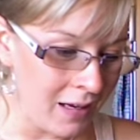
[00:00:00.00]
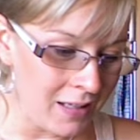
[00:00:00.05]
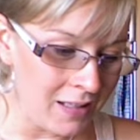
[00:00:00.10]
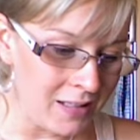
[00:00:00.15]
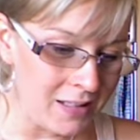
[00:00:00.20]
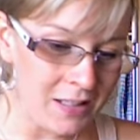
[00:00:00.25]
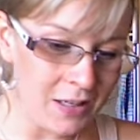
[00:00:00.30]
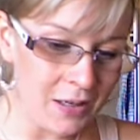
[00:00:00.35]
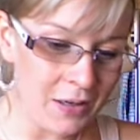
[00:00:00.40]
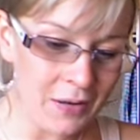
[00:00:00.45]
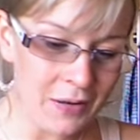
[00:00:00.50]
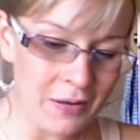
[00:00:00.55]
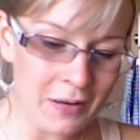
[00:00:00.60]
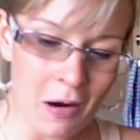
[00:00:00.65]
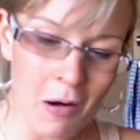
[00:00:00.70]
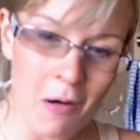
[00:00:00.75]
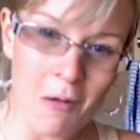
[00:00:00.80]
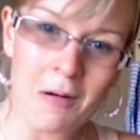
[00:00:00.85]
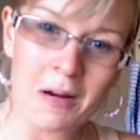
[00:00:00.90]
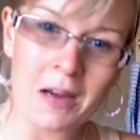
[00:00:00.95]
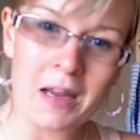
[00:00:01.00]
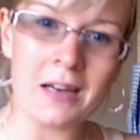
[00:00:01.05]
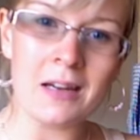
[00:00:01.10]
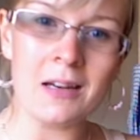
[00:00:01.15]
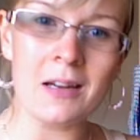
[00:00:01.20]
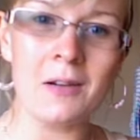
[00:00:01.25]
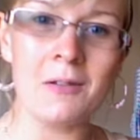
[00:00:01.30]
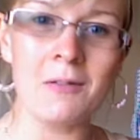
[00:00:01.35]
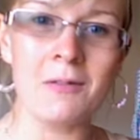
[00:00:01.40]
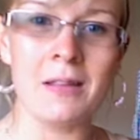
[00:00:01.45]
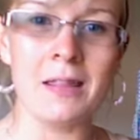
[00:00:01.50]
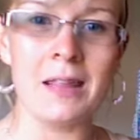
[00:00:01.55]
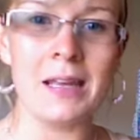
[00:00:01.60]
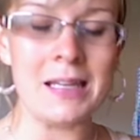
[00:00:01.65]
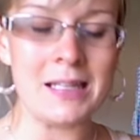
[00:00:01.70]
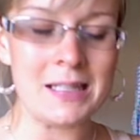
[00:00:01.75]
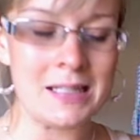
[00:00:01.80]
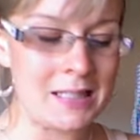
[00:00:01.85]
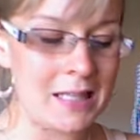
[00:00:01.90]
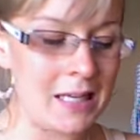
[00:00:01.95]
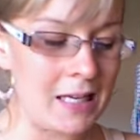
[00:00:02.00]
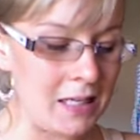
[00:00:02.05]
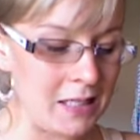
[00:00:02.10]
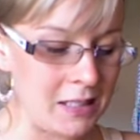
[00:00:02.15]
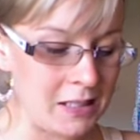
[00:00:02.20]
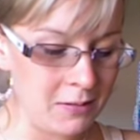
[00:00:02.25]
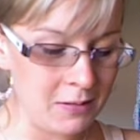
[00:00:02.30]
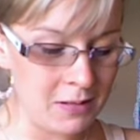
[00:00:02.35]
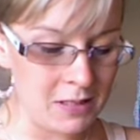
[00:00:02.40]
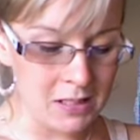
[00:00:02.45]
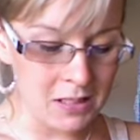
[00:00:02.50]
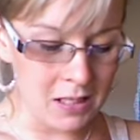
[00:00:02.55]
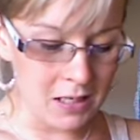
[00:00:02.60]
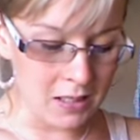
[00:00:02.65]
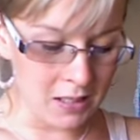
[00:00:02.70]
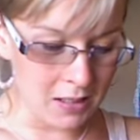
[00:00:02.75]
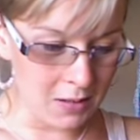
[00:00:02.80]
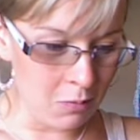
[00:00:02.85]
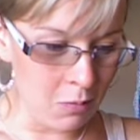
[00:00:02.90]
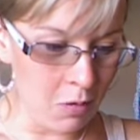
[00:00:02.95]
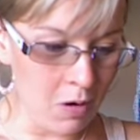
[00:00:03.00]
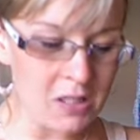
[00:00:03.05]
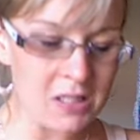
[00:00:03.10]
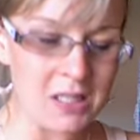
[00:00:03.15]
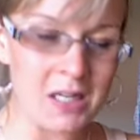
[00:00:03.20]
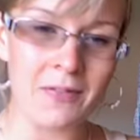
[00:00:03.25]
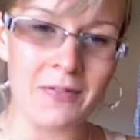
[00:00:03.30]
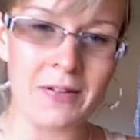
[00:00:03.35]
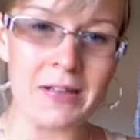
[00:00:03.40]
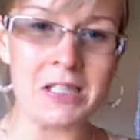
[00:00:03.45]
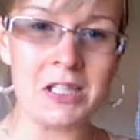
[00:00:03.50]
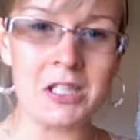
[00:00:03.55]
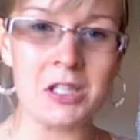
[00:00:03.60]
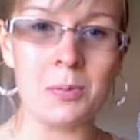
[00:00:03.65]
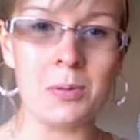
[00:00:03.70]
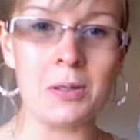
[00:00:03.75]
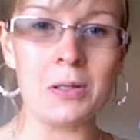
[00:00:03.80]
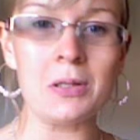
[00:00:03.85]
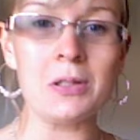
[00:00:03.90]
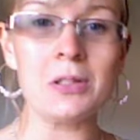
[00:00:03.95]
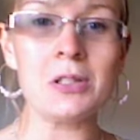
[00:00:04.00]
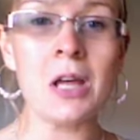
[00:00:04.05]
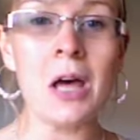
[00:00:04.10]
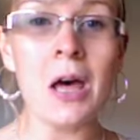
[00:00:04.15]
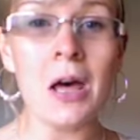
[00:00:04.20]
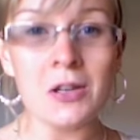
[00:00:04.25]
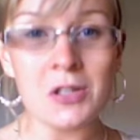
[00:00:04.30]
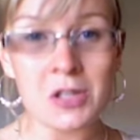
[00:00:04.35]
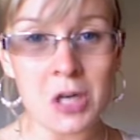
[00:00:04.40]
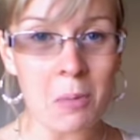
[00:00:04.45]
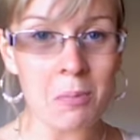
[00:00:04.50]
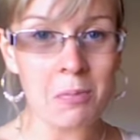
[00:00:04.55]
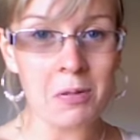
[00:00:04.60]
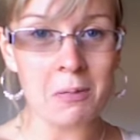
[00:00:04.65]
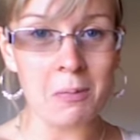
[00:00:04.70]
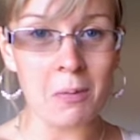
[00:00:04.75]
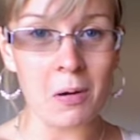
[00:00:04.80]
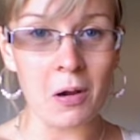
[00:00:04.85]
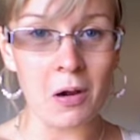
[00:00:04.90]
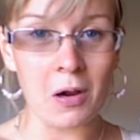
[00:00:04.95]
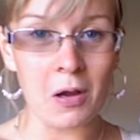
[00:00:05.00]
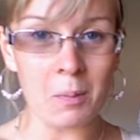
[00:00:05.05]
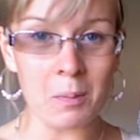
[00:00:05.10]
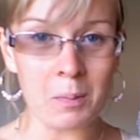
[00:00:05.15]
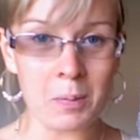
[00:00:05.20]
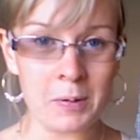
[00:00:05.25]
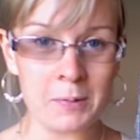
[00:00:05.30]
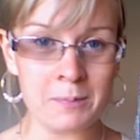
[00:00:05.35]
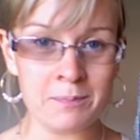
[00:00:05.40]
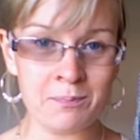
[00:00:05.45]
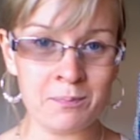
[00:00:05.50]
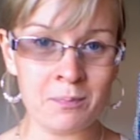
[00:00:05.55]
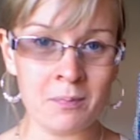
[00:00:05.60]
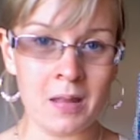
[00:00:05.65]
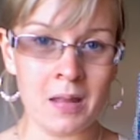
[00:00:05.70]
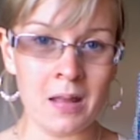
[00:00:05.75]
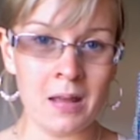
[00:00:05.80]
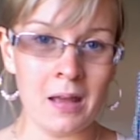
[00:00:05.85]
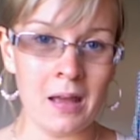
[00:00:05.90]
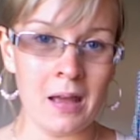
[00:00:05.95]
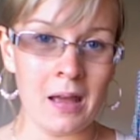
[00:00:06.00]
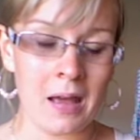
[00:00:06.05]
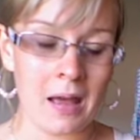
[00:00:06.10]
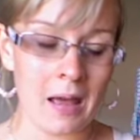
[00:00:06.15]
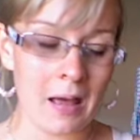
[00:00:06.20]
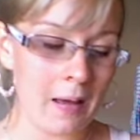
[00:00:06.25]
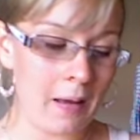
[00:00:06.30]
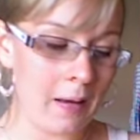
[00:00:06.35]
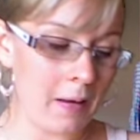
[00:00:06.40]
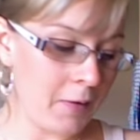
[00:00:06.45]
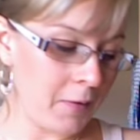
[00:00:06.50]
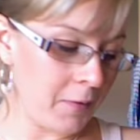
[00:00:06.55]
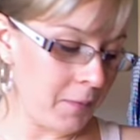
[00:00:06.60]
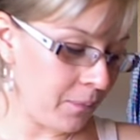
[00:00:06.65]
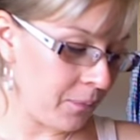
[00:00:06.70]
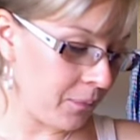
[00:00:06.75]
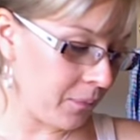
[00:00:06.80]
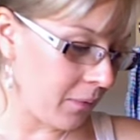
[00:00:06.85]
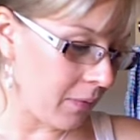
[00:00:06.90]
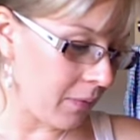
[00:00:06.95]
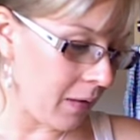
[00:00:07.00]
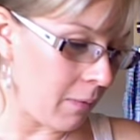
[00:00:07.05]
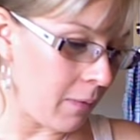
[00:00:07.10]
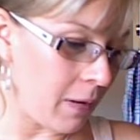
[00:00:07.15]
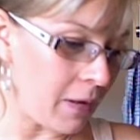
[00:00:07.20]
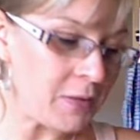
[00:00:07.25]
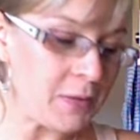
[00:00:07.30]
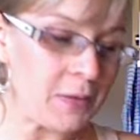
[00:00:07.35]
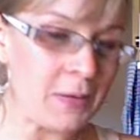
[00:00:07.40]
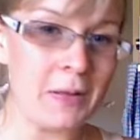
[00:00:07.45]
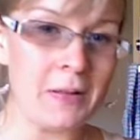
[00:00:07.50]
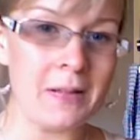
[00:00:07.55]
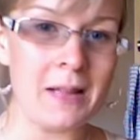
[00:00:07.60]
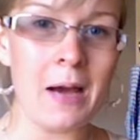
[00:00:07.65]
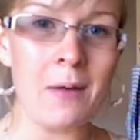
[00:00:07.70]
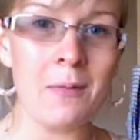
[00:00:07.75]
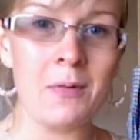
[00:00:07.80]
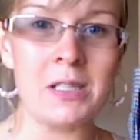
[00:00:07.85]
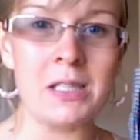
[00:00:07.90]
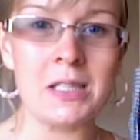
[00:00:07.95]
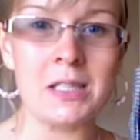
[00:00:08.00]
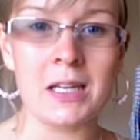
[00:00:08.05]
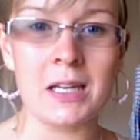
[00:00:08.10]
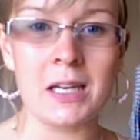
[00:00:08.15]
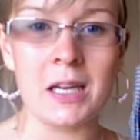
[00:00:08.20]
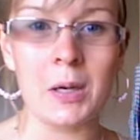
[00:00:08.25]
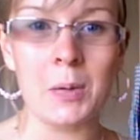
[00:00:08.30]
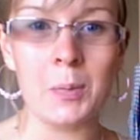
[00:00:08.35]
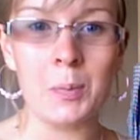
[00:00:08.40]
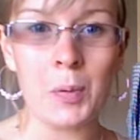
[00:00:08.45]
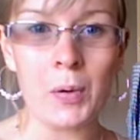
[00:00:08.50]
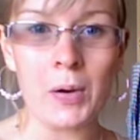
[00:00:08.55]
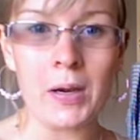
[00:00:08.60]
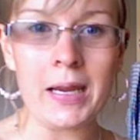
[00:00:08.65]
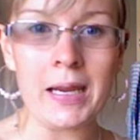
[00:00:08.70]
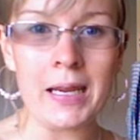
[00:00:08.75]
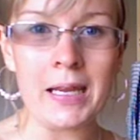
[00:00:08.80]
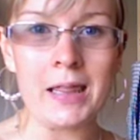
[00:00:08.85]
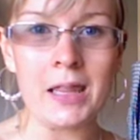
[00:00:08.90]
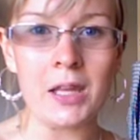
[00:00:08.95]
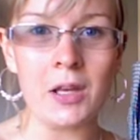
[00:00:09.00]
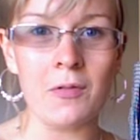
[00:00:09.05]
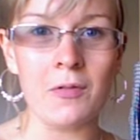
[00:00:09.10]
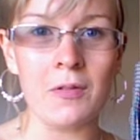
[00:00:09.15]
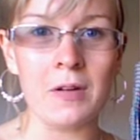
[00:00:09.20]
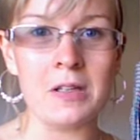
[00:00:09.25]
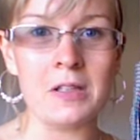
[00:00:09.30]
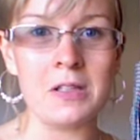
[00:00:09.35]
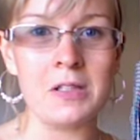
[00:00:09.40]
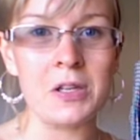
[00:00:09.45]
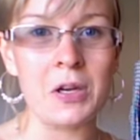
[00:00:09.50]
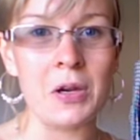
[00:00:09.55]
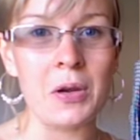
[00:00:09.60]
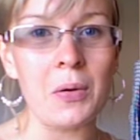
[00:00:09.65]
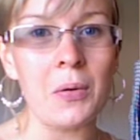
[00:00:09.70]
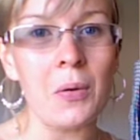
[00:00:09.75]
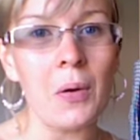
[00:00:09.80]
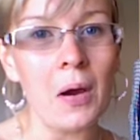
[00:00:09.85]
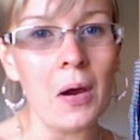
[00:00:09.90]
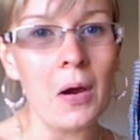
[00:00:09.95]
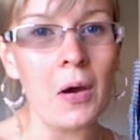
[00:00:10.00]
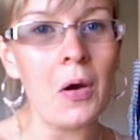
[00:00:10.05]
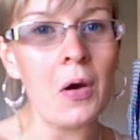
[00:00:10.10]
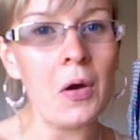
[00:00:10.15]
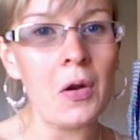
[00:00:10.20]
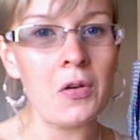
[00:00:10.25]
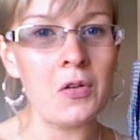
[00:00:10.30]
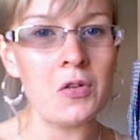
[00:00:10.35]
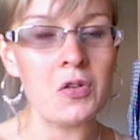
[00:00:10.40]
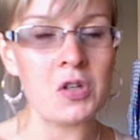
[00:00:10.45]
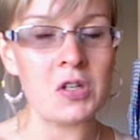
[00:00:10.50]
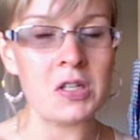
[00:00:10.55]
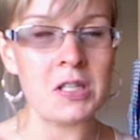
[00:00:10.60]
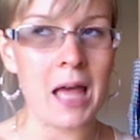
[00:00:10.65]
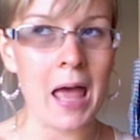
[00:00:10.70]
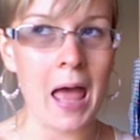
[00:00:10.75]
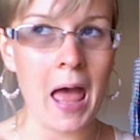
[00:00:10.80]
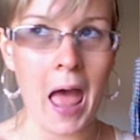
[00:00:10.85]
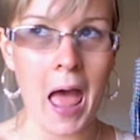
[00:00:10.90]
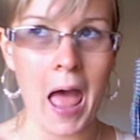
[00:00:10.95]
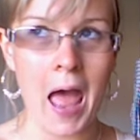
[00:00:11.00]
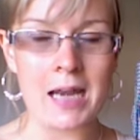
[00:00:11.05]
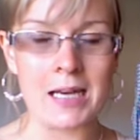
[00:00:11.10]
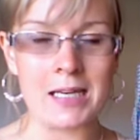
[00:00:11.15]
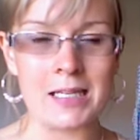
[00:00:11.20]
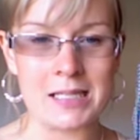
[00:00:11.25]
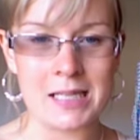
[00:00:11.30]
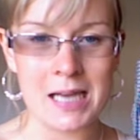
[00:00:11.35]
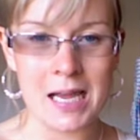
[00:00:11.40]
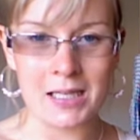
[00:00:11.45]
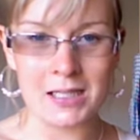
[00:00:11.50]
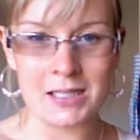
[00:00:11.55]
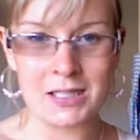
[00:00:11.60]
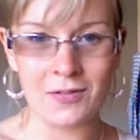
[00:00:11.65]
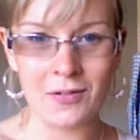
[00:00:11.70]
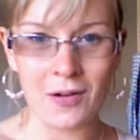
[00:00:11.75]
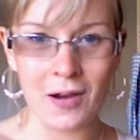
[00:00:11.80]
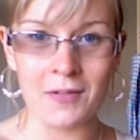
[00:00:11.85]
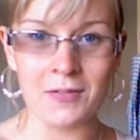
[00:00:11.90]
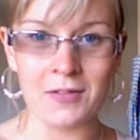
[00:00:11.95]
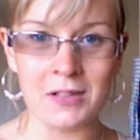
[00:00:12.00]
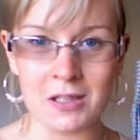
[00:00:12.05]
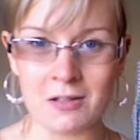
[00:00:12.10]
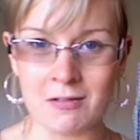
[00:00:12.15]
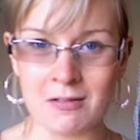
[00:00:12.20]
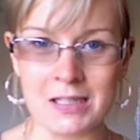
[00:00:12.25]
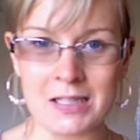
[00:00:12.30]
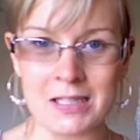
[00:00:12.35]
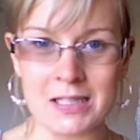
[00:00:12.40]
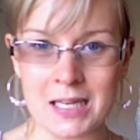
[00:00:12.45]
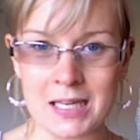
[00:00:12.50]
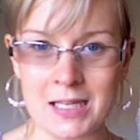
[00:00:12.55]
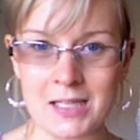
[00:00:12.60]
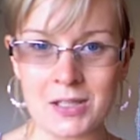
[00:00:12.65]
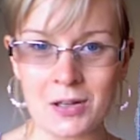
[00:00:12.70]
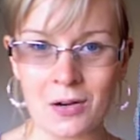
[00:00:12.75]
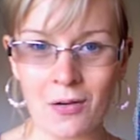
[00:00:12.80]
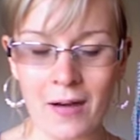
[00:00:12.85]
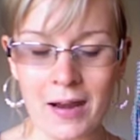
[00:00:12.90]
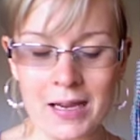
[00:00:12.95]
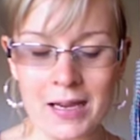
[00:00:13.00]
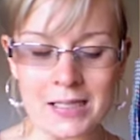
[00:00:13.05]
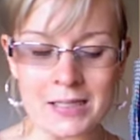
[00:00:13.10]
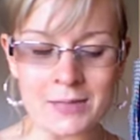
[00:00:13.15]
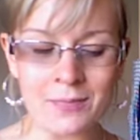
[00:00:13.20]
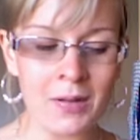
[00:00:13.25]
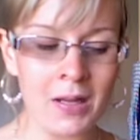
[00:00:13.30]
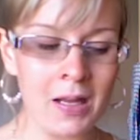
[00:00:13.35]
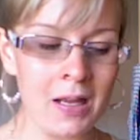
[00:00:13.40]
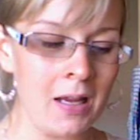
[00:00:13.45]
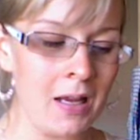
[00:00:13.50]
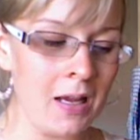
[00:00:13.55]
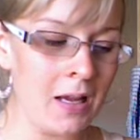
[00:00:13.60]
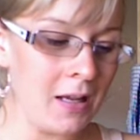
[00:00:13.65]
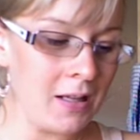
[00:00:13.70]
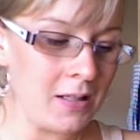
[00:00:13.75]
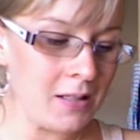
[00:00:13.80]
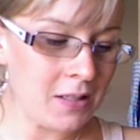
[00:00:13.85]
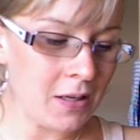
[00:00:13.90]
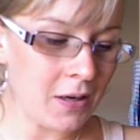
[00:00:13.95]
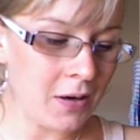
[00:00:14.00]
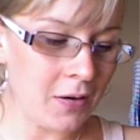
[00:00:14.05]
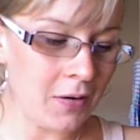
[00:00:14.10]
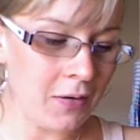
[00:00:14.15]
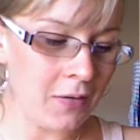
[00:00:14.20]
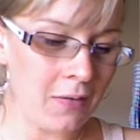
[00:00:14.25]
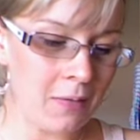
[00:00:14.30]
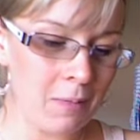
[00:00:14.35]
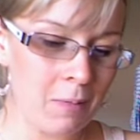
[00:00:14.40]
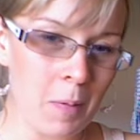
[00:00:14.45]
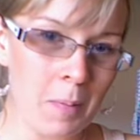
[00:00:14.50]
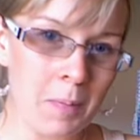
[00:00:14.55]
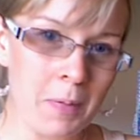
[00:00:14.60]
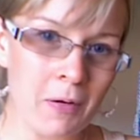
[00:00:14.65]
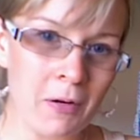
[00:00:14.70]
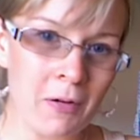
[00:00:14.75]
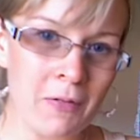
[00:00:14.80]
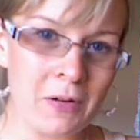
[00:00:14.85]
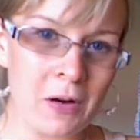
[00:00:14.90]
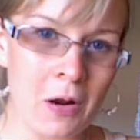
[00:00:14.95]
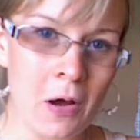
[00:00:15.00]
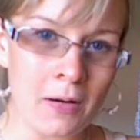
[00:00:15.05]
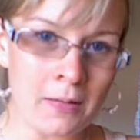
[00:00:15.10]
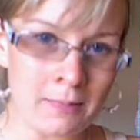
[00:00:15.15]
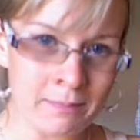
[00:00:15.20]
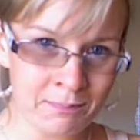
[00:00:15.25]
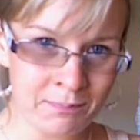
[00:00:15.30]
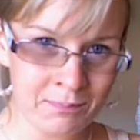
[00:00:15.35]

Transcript: So all we're going to do for this is we're just going to wash our vegetables, chop them all up, and whilst we're doing that we're just going to preheat the oven to 195 degrees centigrade. So pop your oven on